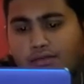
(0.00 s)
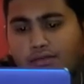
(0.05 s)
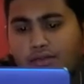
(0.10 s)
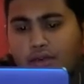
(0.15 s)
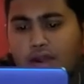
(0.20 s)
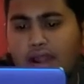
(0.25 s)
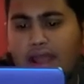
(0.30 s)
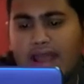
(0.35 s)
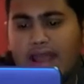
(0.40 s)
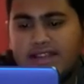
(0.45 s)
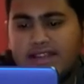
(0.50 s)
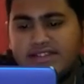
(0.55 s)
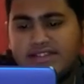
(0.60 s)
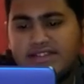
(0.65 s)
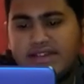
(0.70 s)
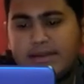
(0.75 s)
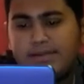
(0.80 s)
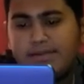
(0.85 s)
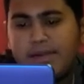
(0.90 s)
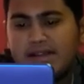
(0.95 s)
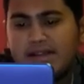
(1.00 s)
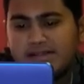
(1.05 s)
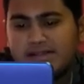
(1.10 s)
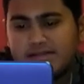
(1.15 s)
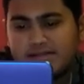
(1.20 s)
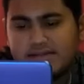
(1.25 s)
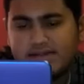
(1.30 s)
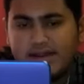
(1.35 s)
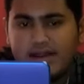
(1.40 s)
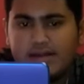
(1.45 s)
Full HD Plus
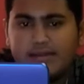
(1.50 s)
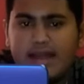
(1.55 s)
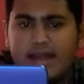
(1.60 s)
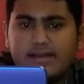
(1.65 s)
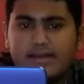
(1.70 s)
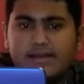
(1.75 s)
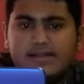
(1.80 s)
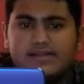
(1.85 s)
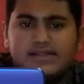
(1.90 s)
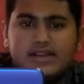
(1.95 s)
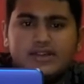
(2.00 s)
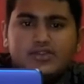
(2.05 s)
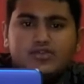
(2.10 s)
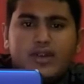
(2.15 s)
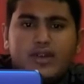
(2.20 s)
screen, that is the